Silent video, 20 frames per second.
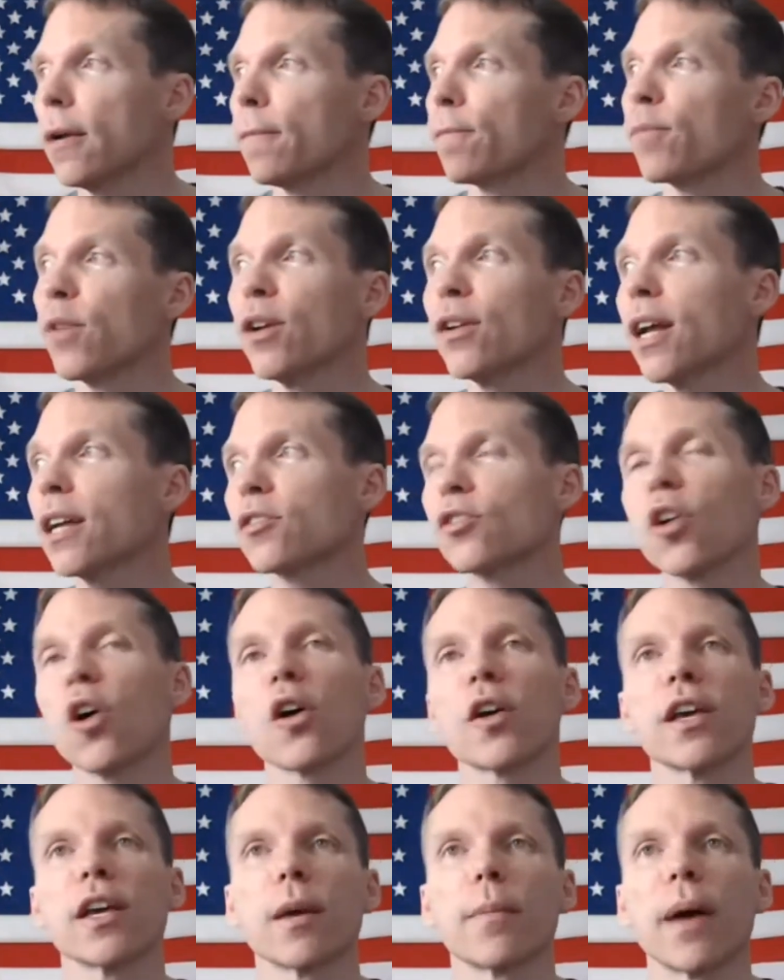They're not
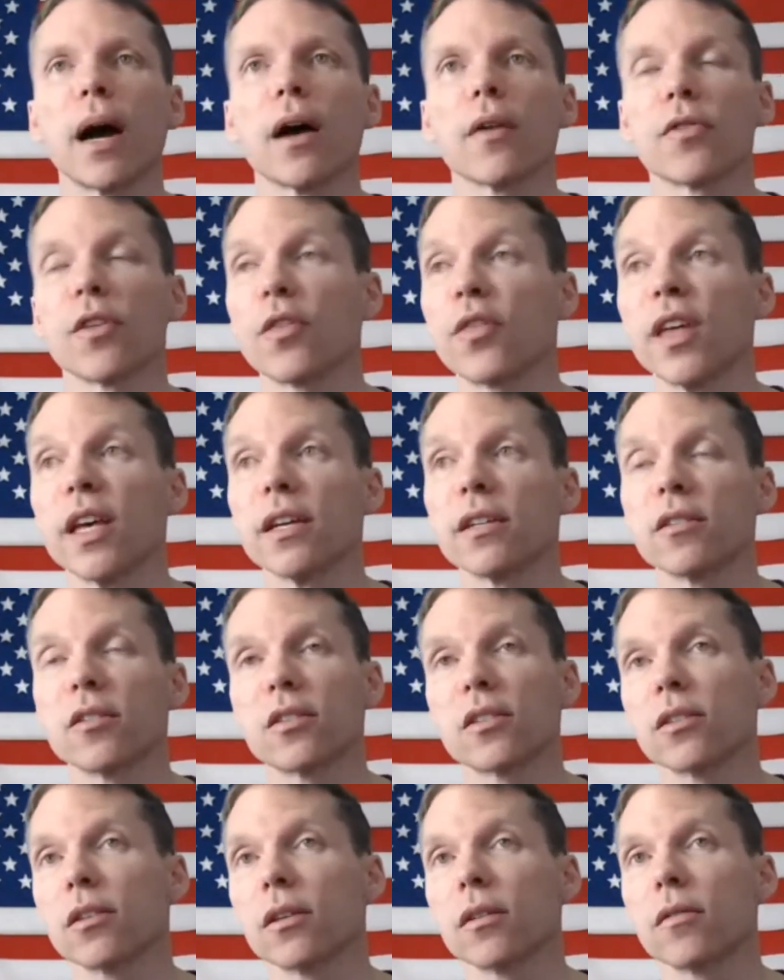talking about the
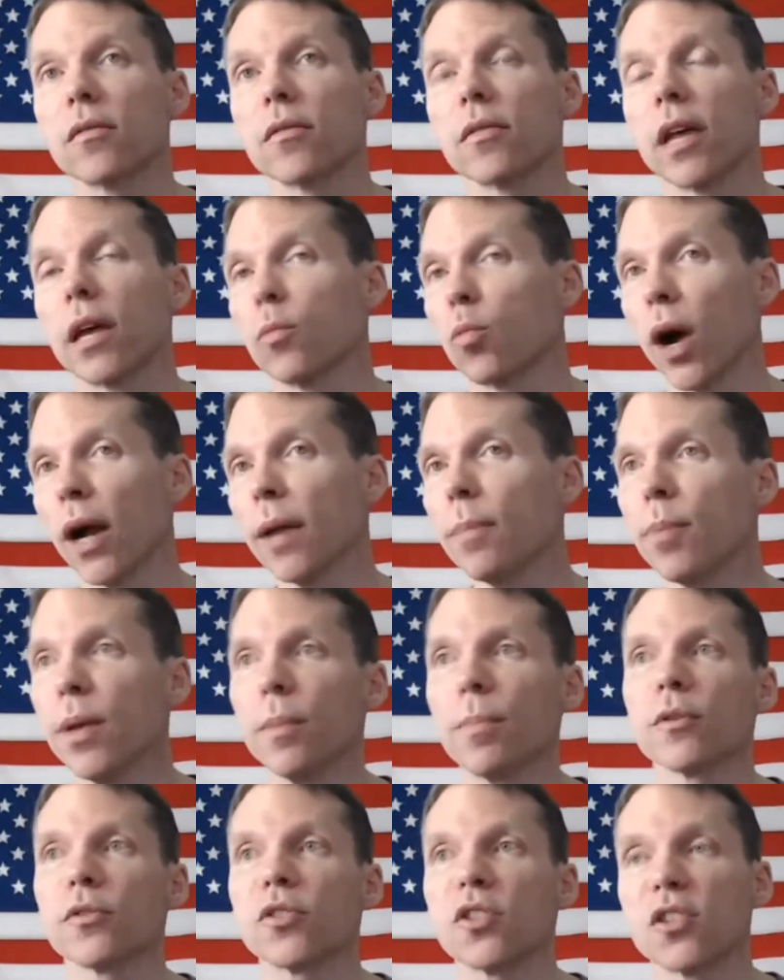things that white
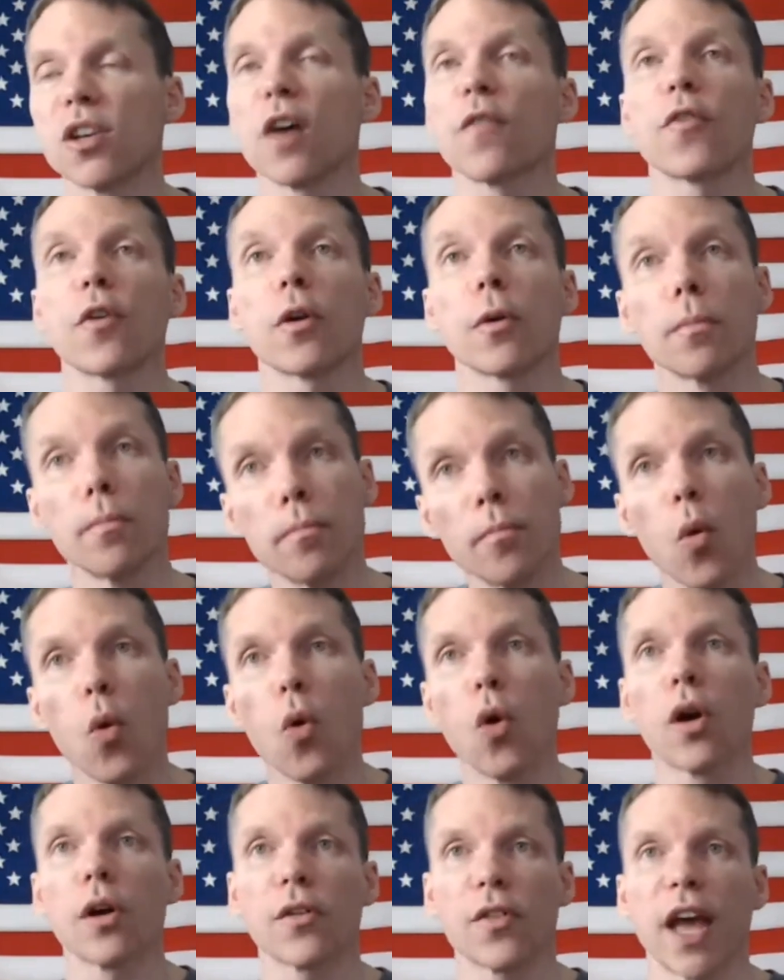people suffer
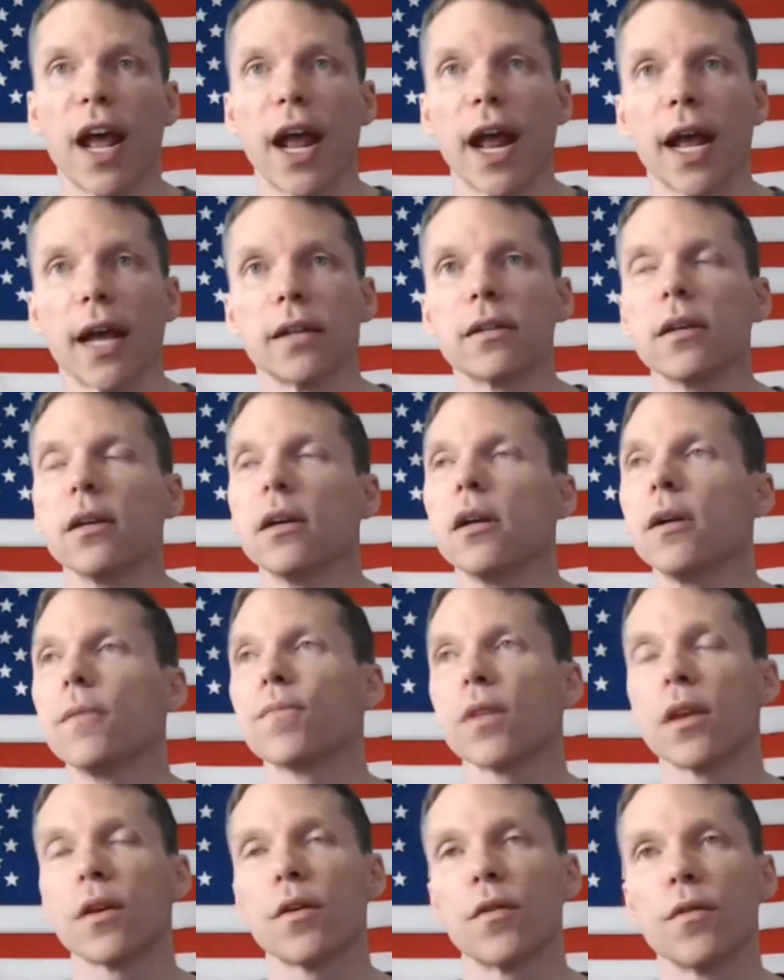more than
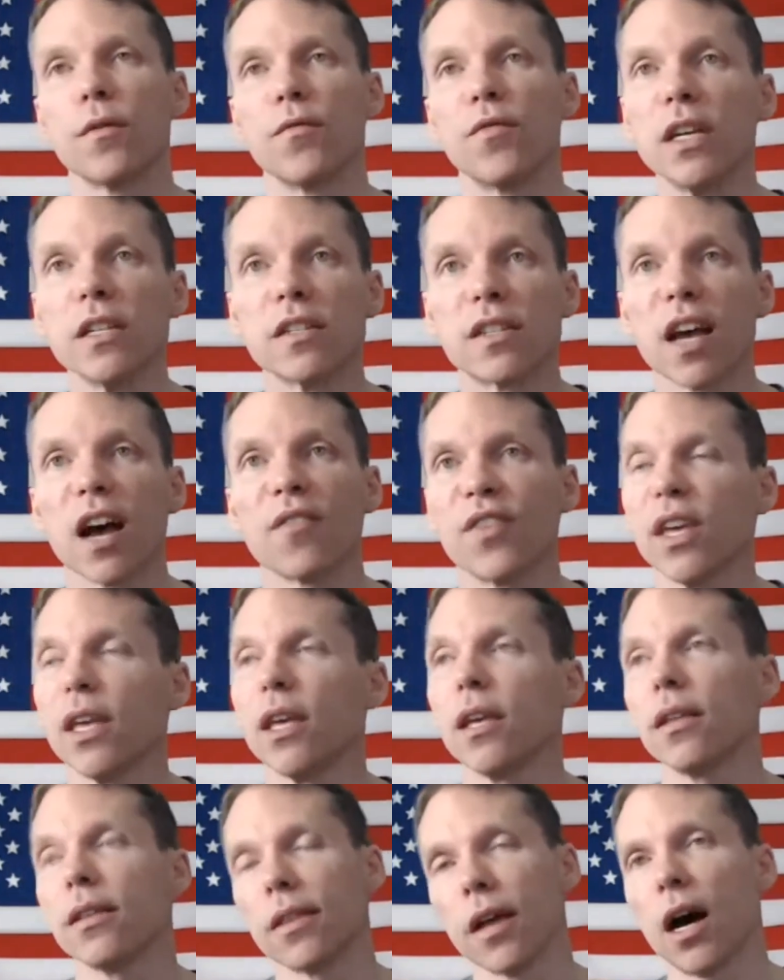
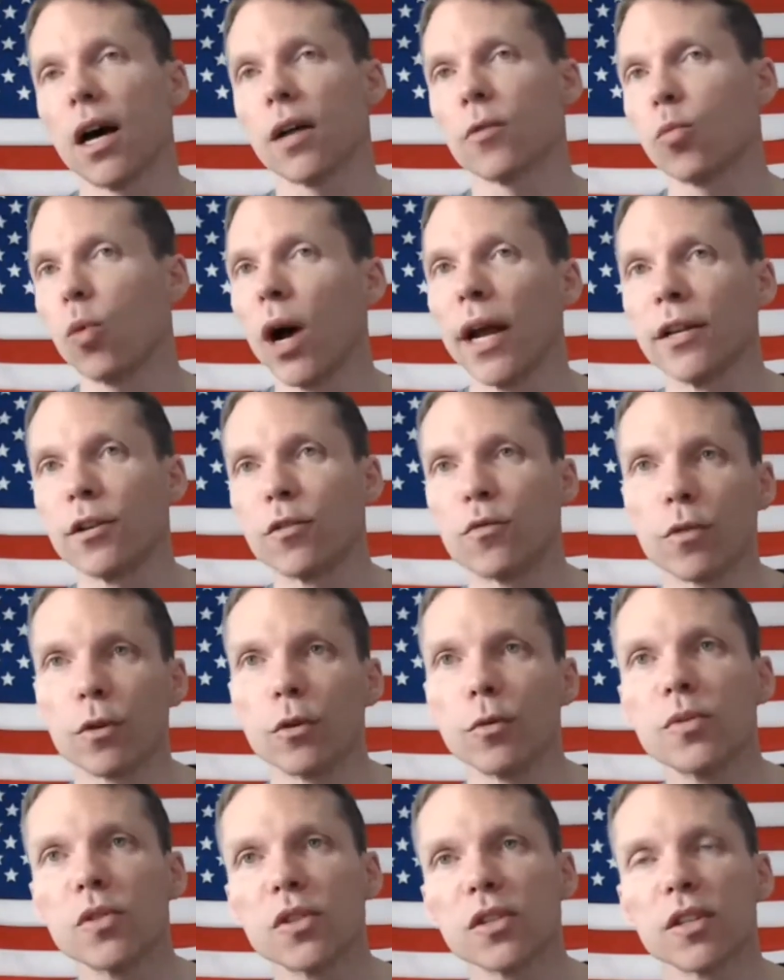vis-a-vis non-white
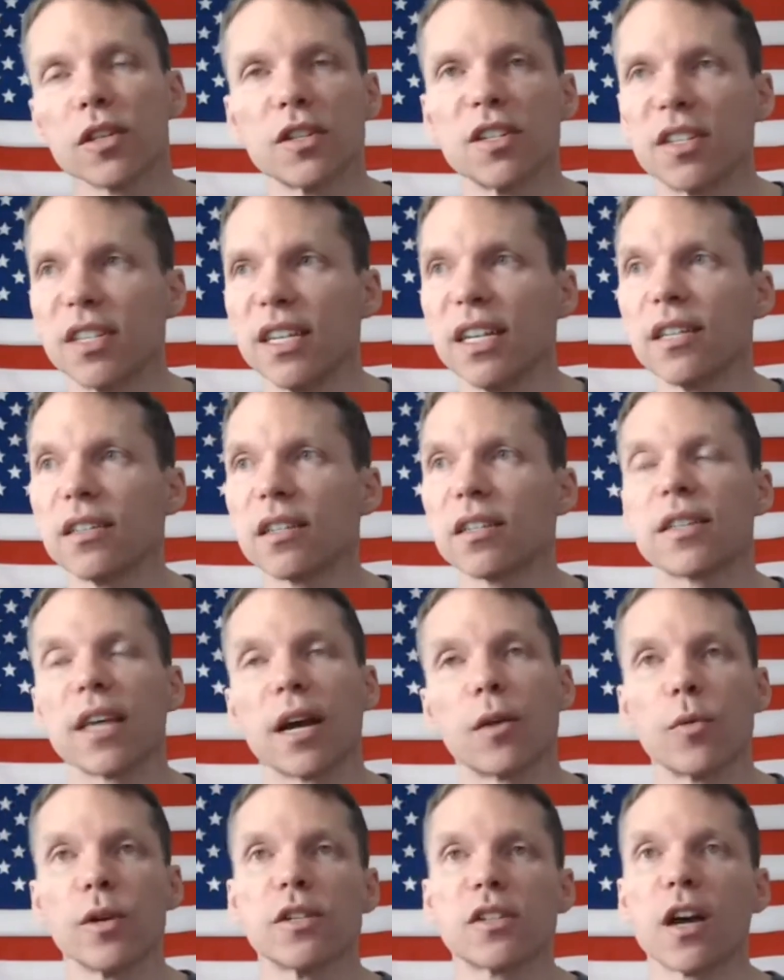groups, the diseases
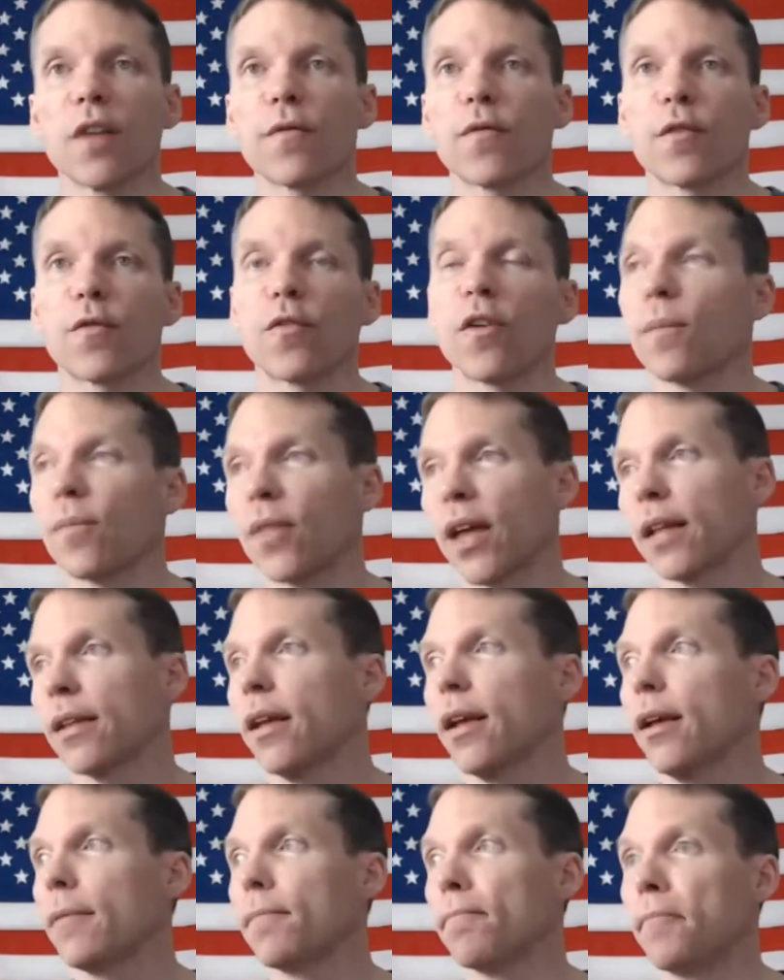that we suffer from that
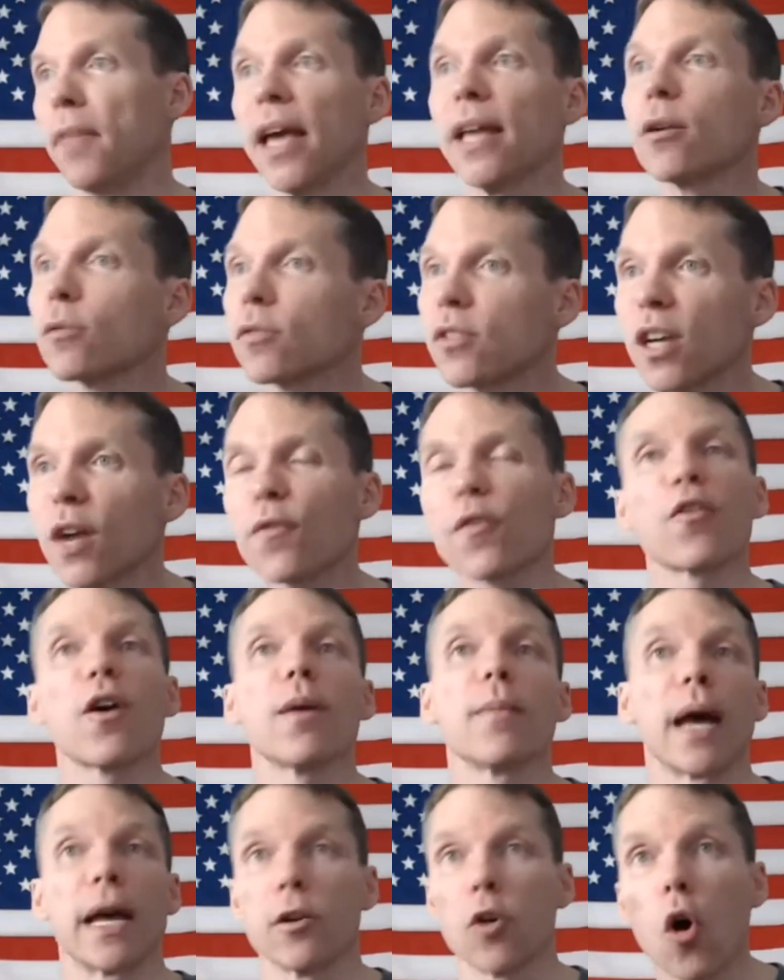they don't suffer
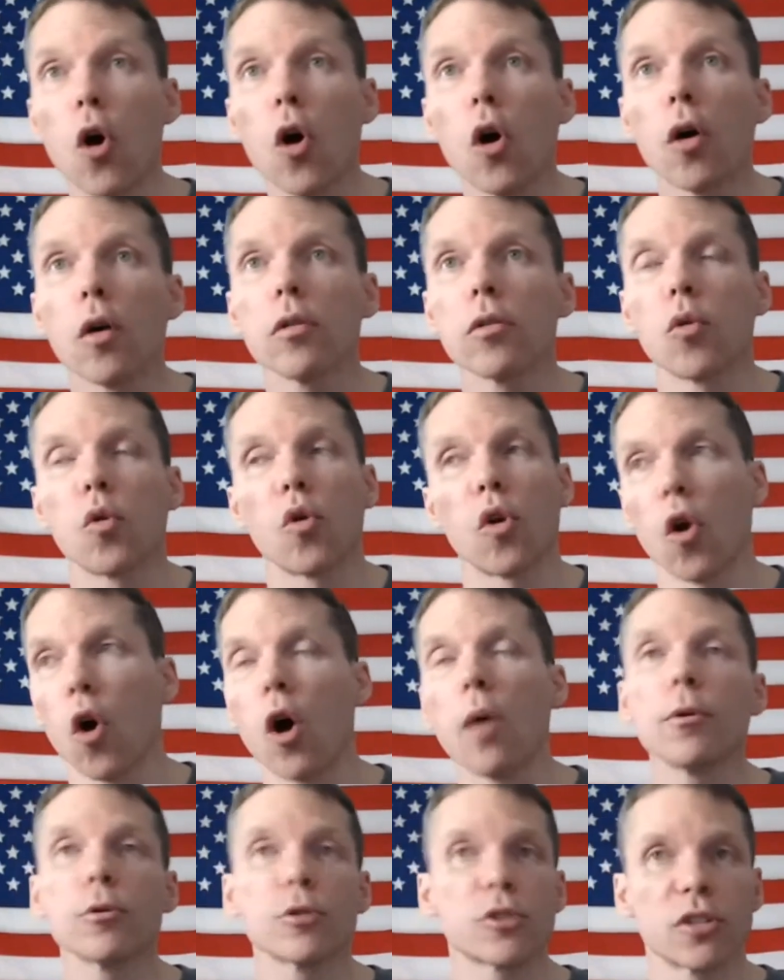from at all or
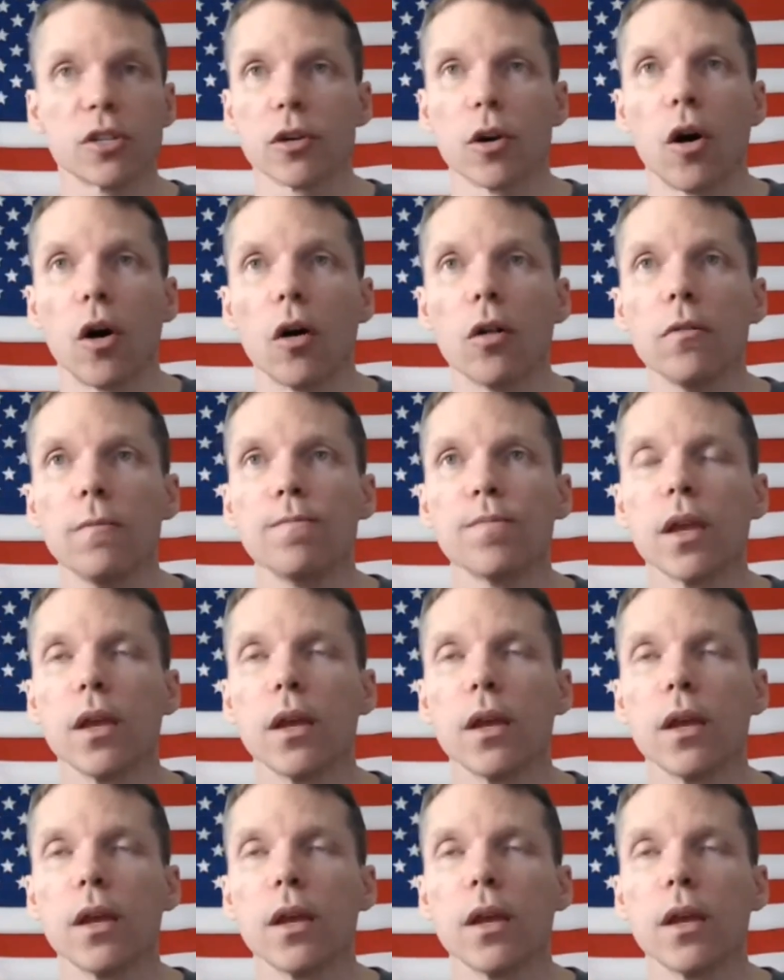almost at all.